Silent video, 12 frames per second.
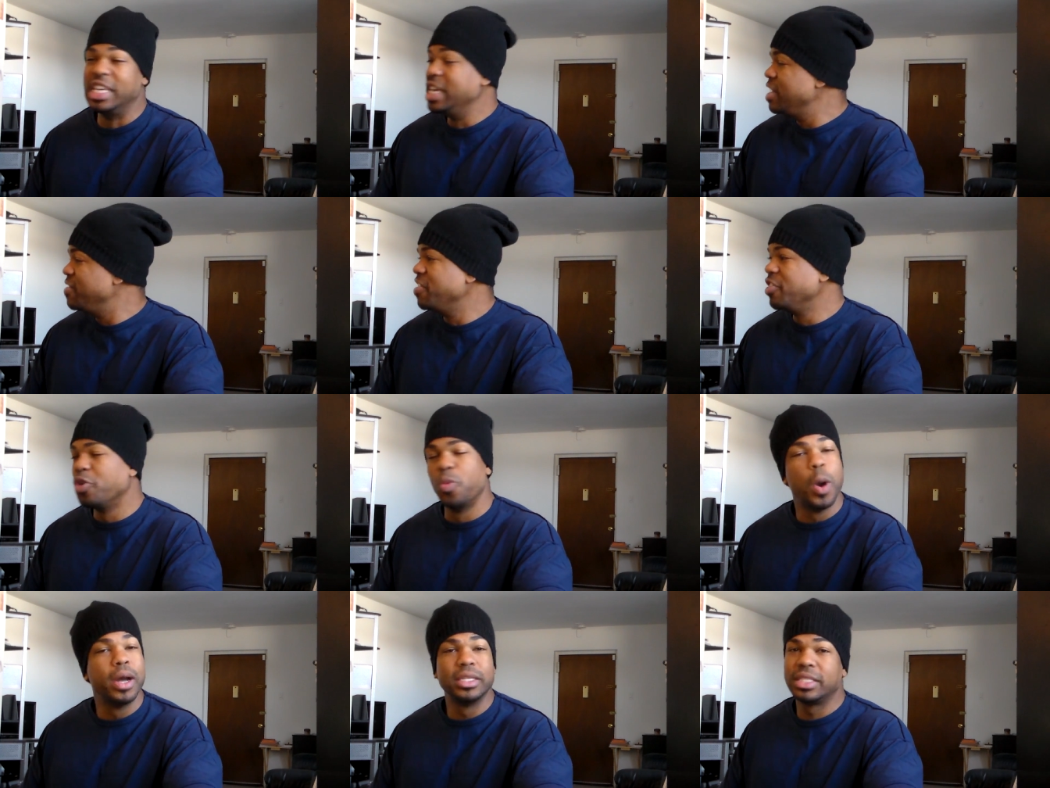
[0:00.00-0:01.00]
Even
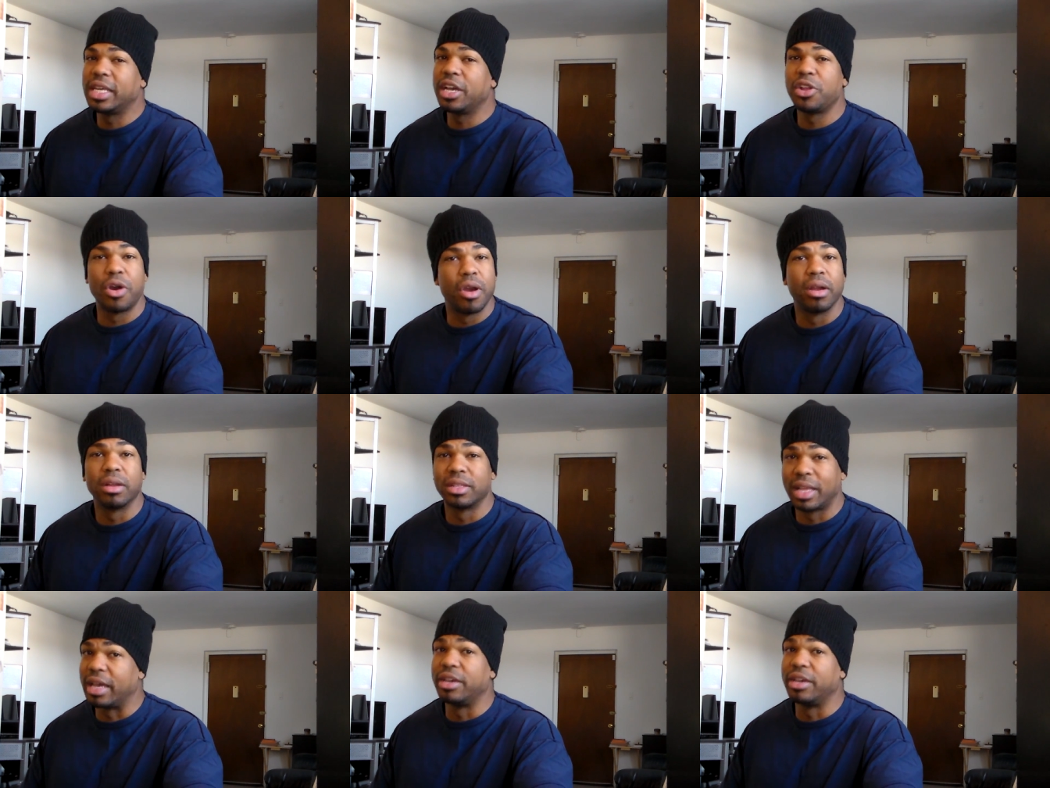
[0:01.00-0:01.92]
the ones that aren't.